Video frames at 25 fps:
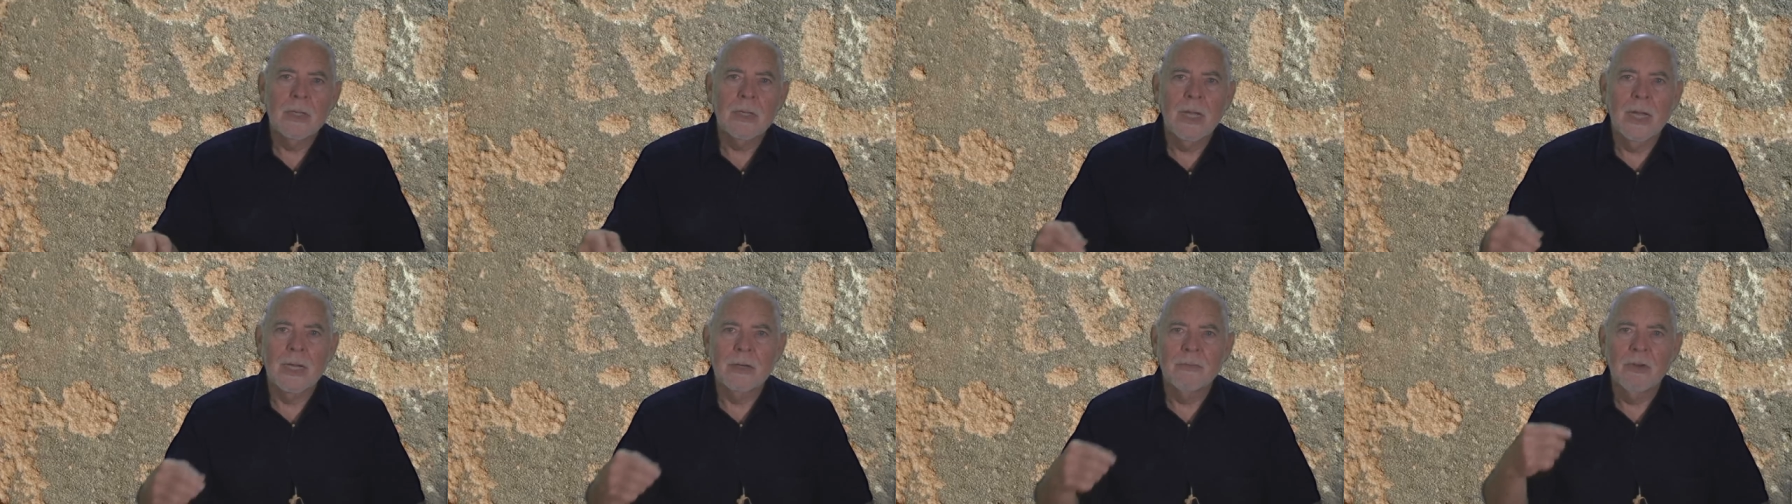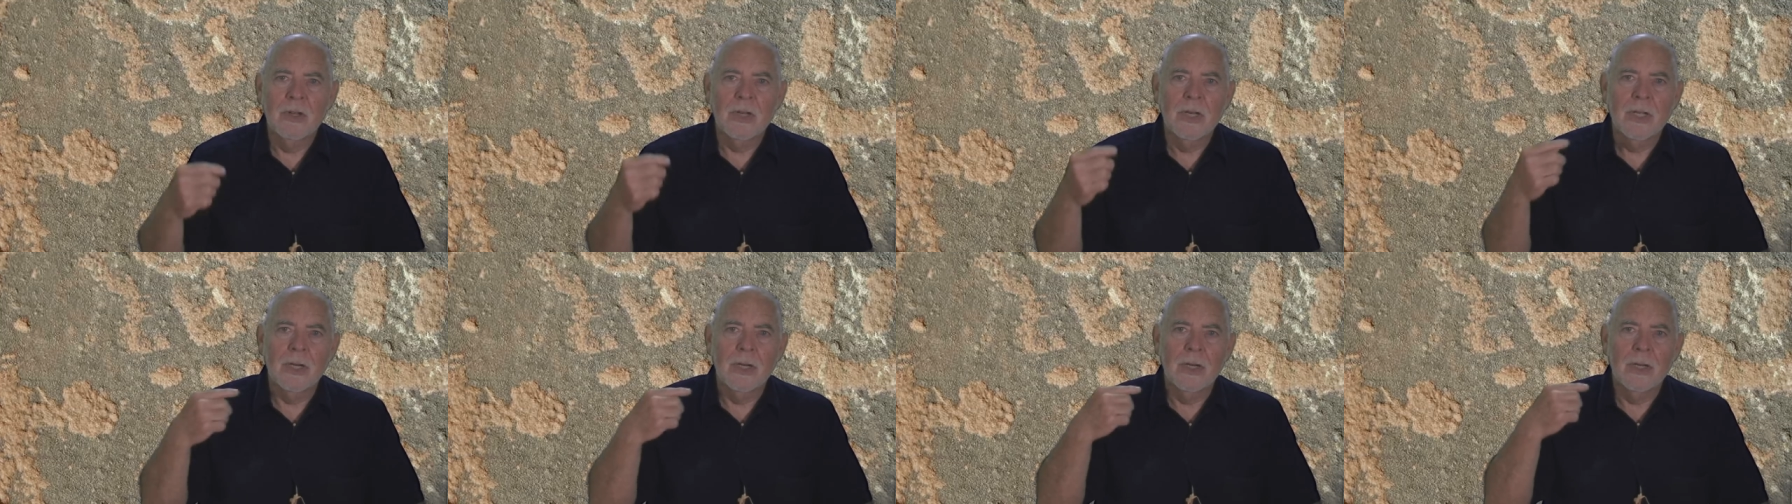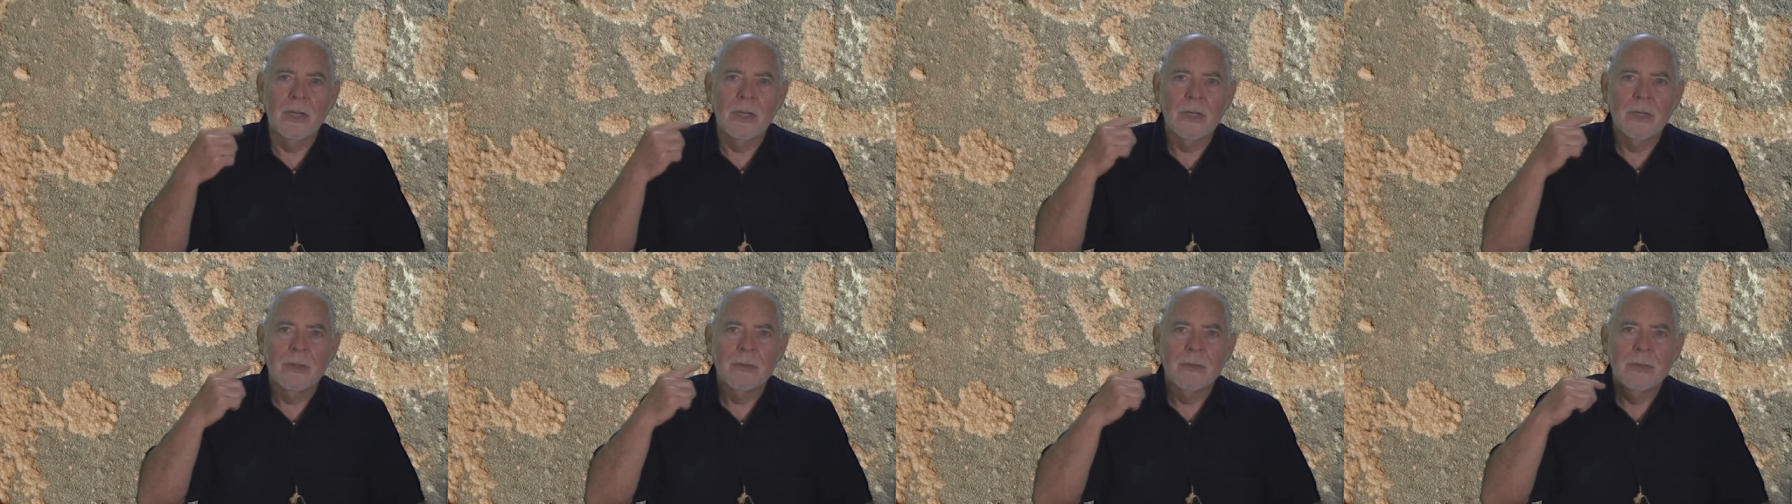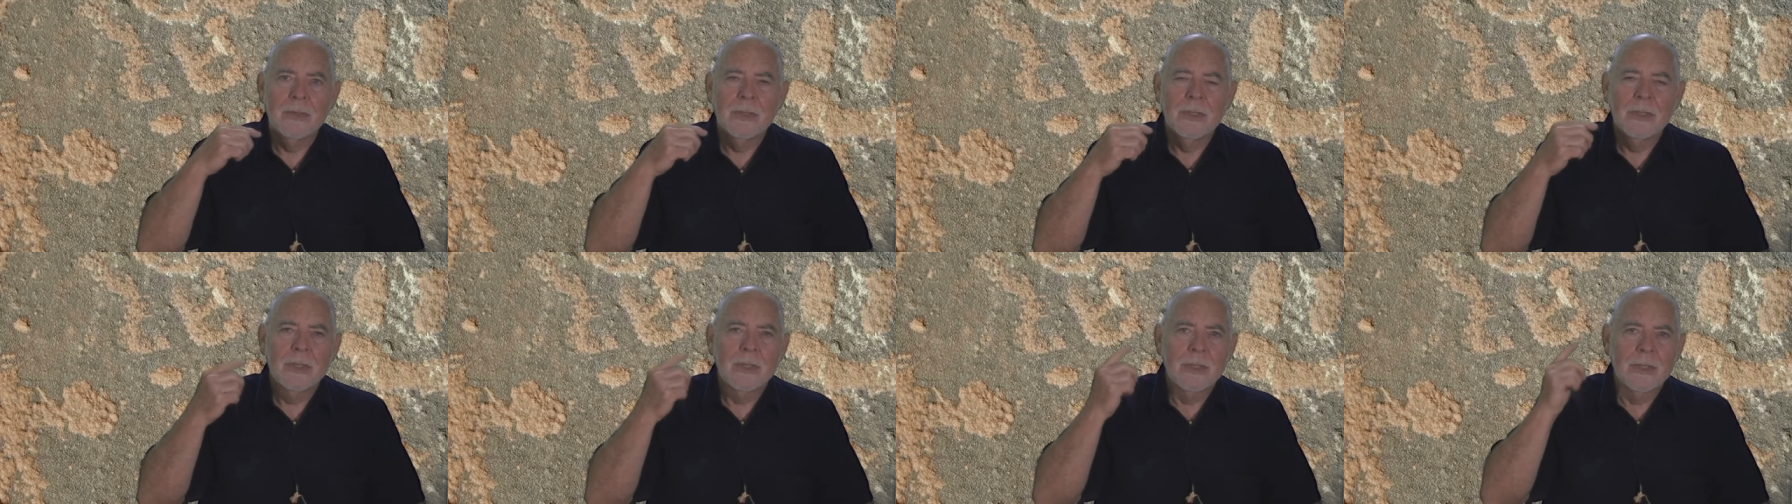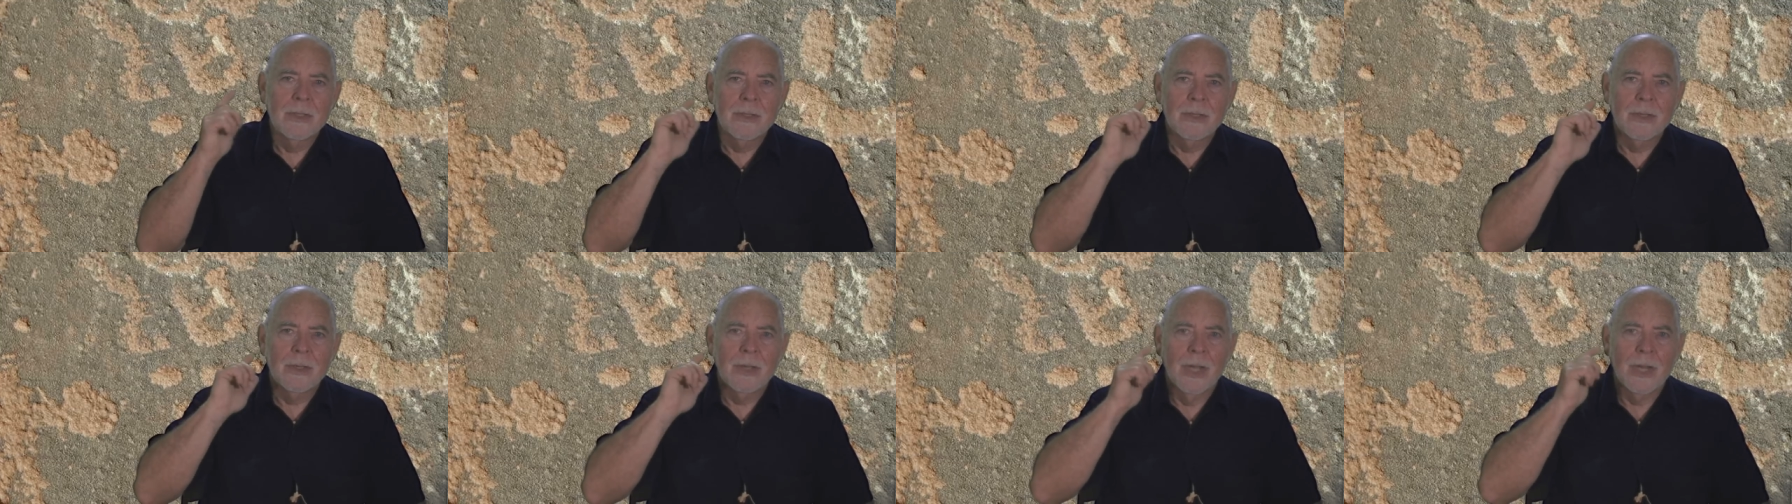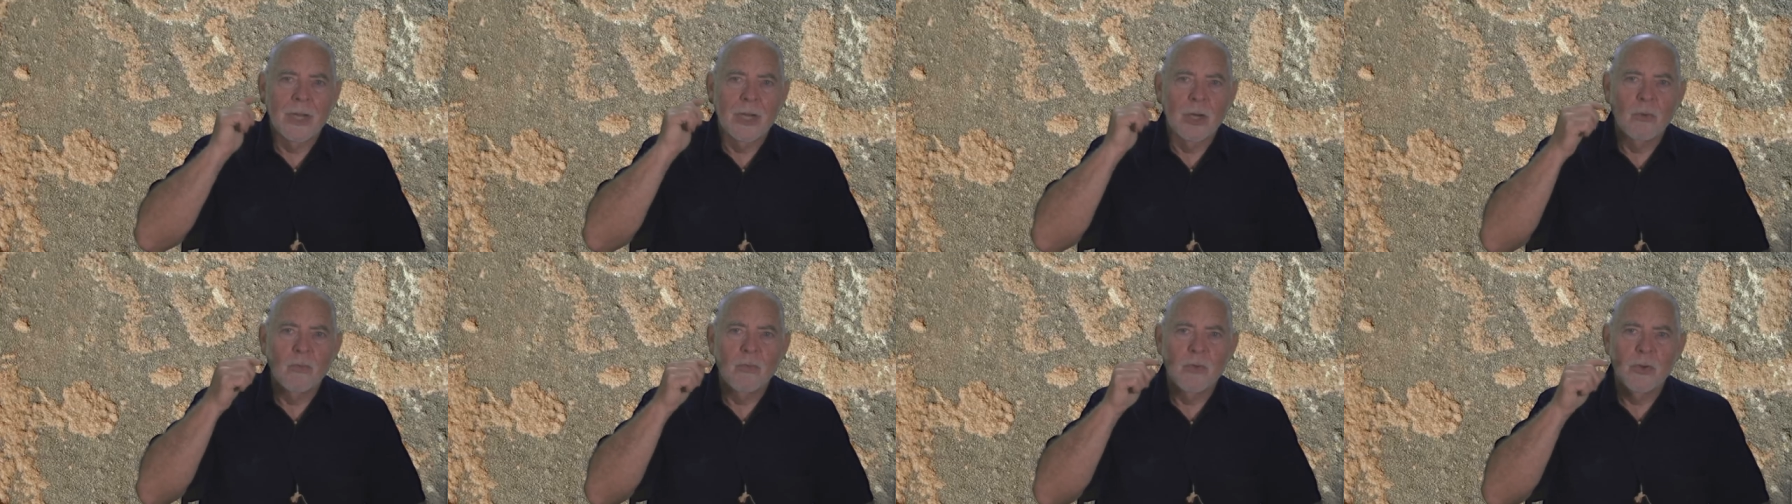kind of a little uh,
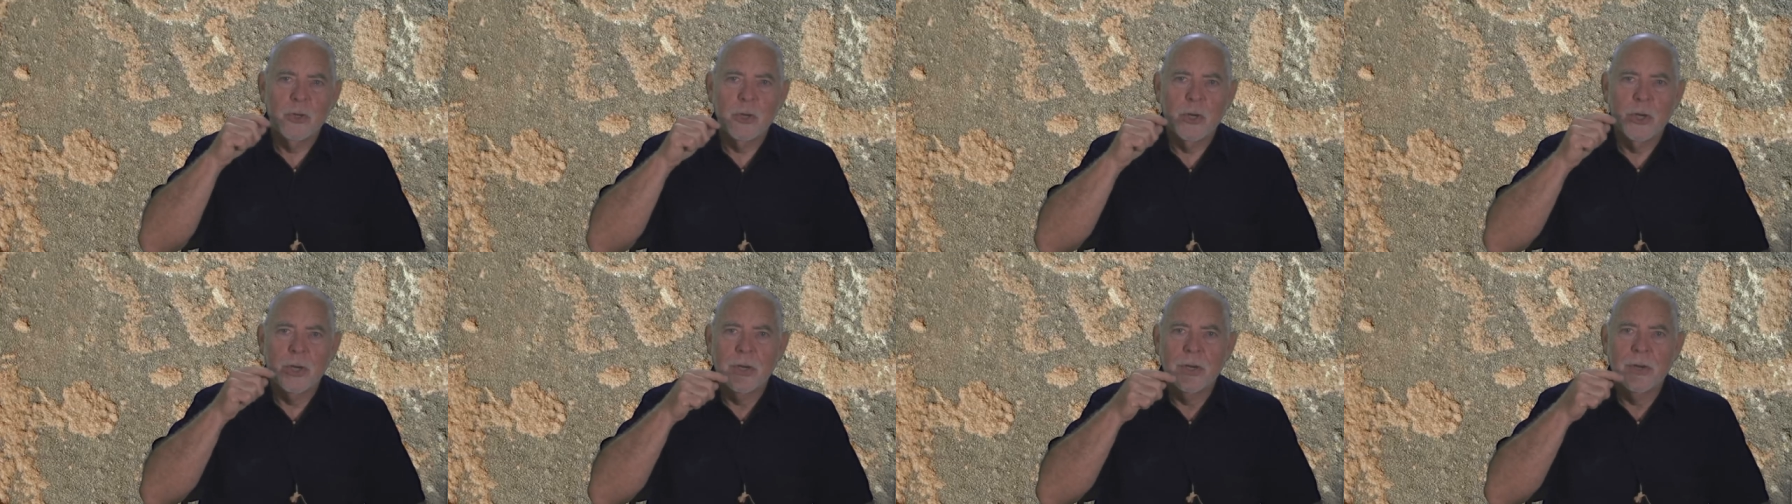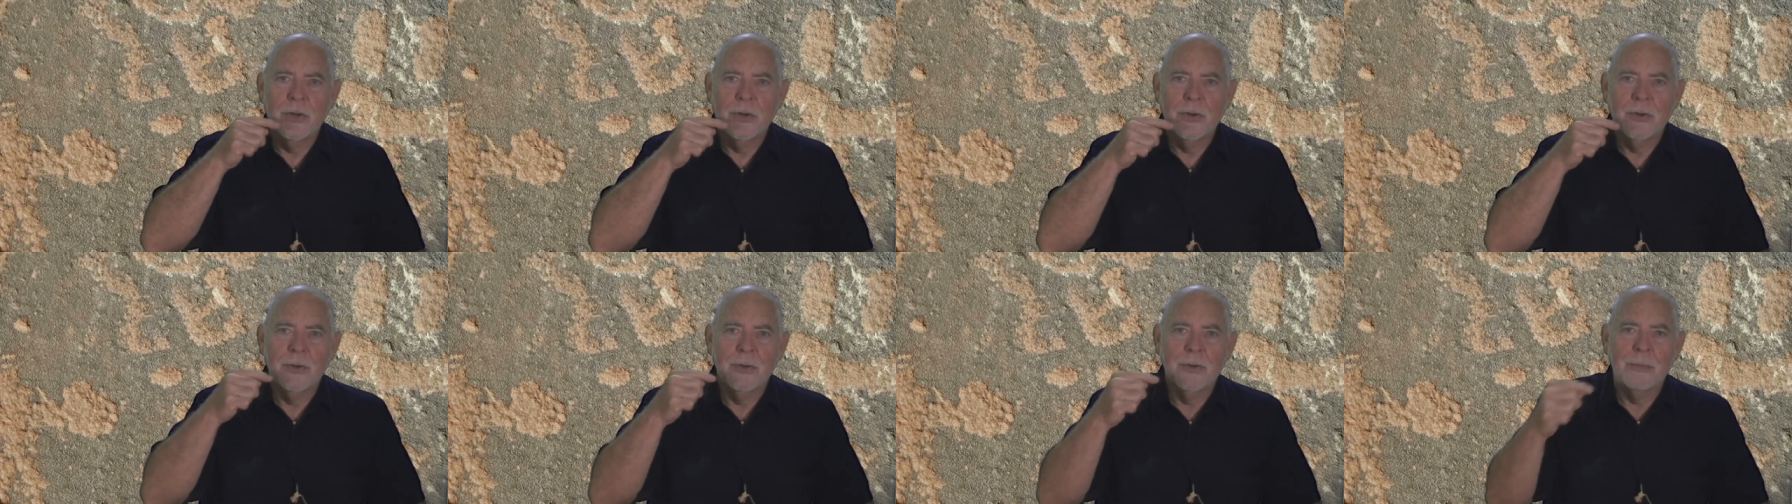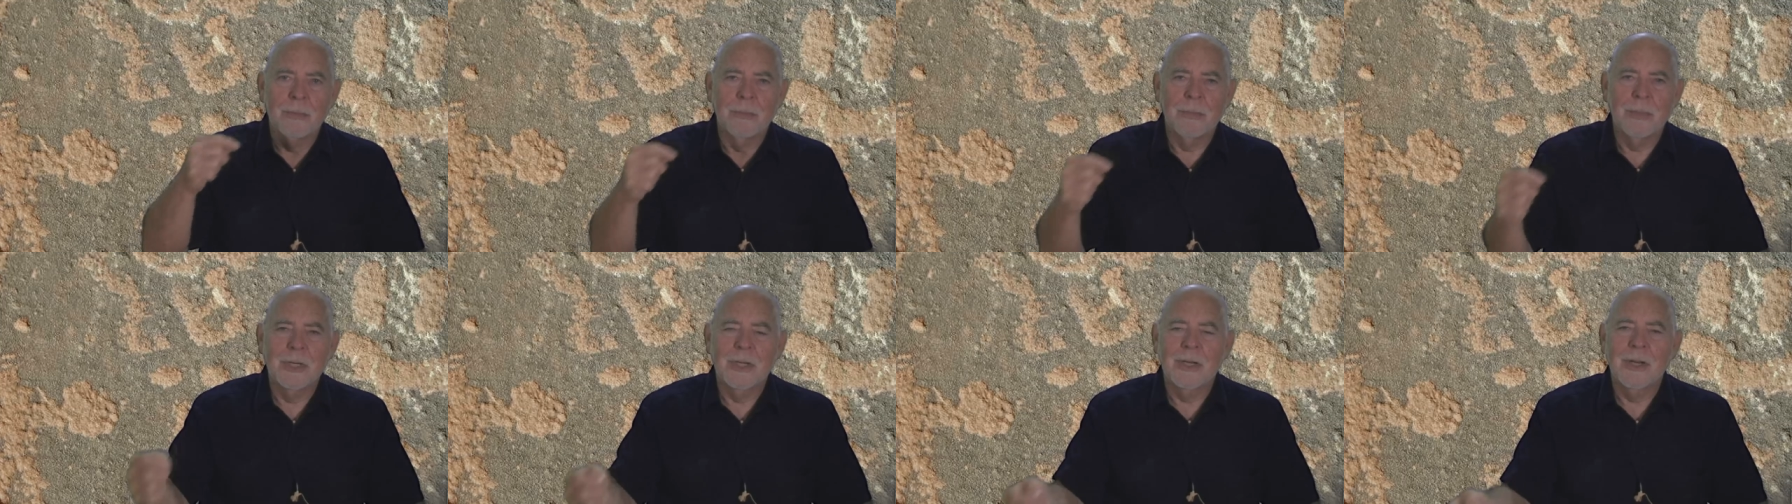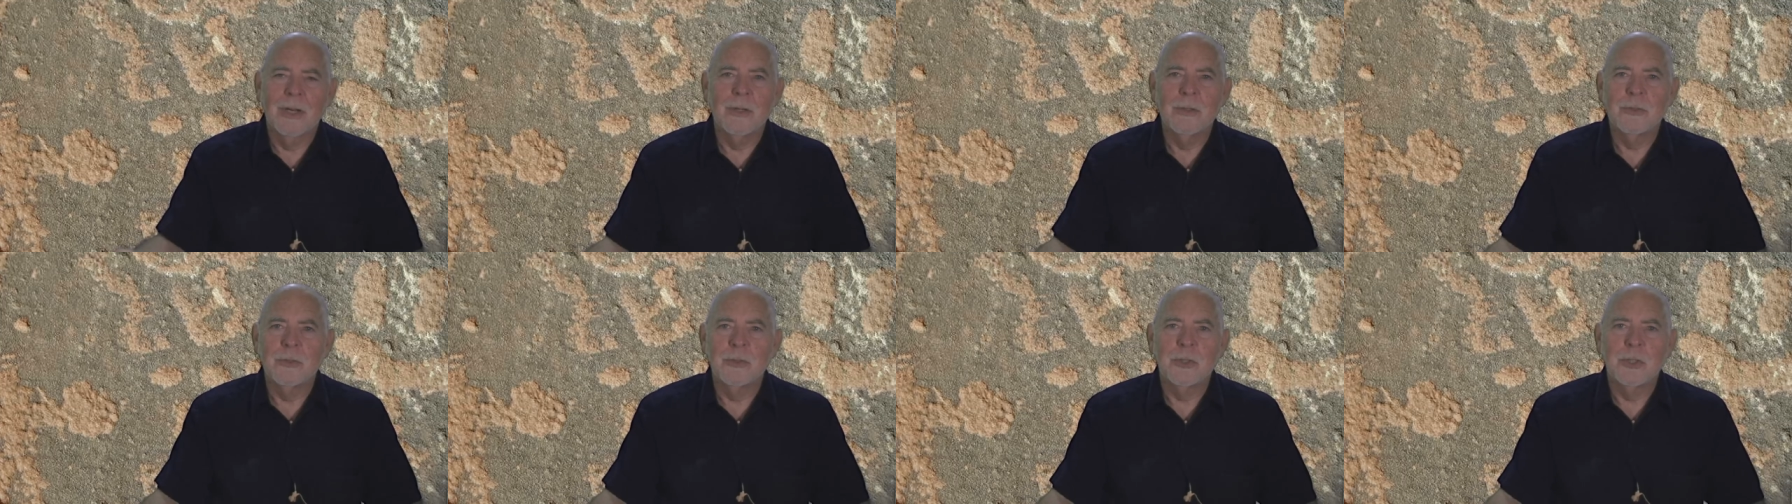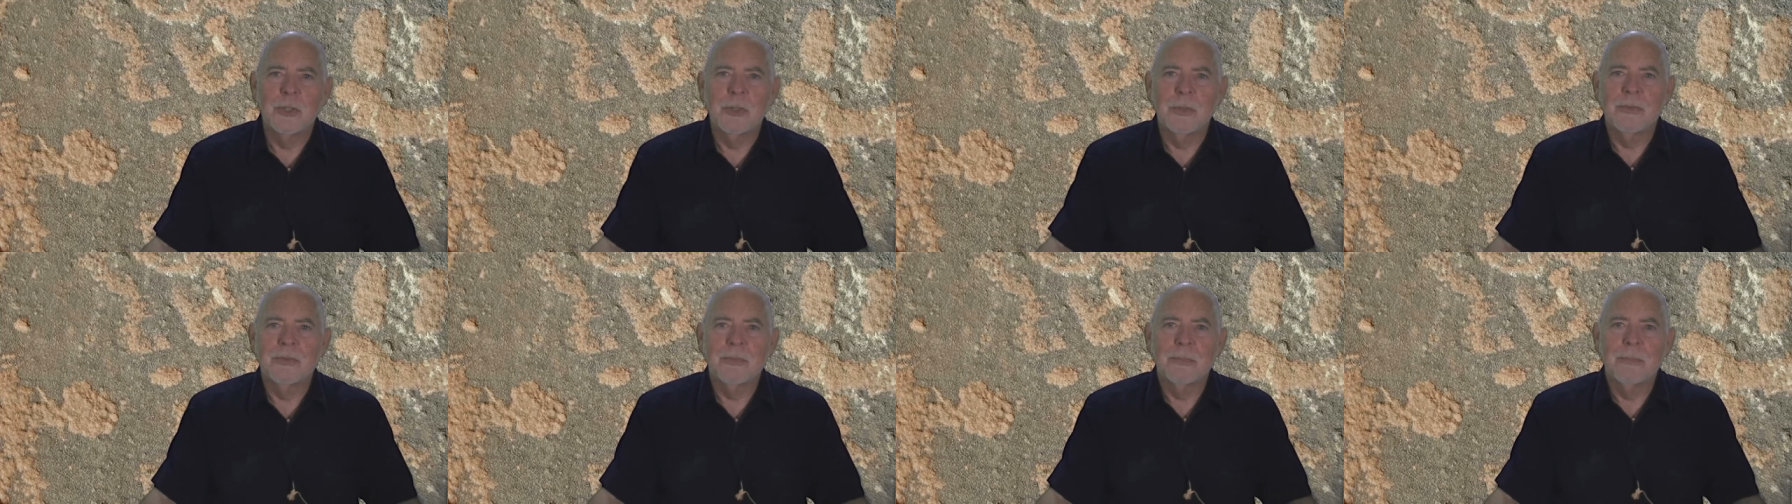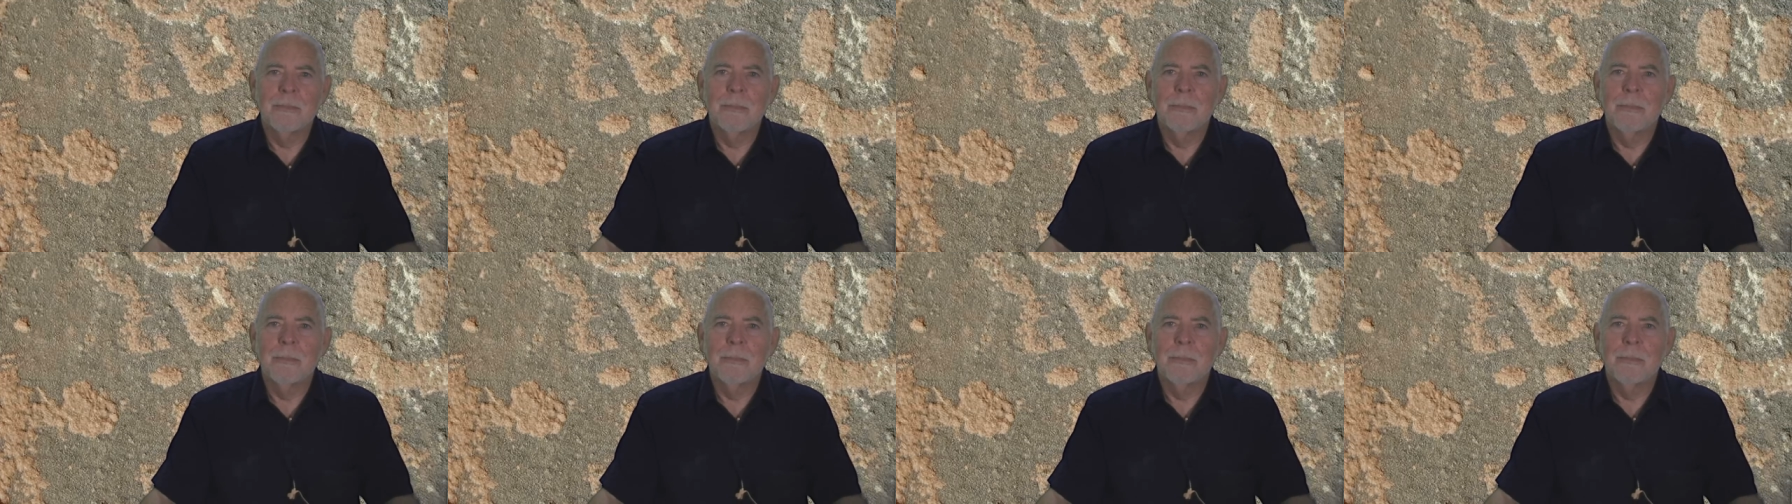hang over your ear and be close to your